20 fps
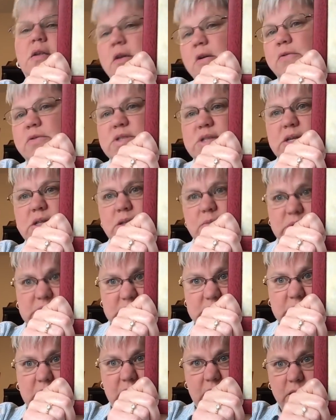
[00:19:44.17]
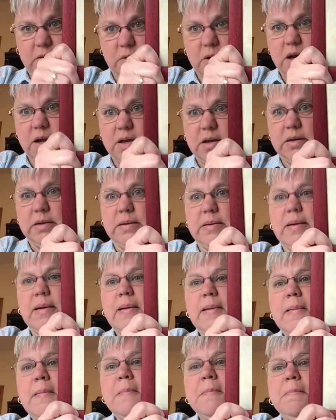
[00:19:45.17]
You've seen the mistake, right?
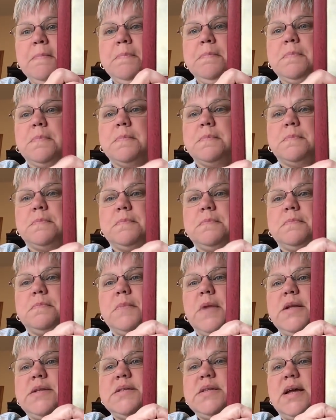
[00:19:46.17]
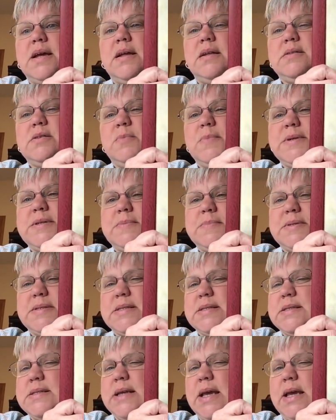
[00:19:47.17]
It's not so much a
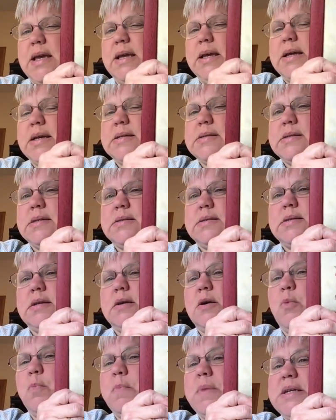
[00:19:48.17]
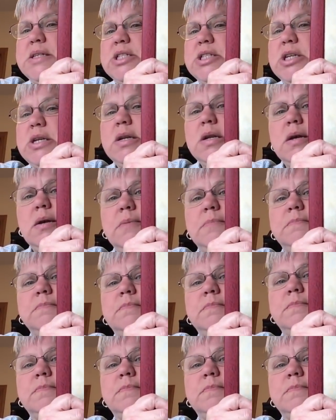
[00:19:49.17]
mistake as it's an omission.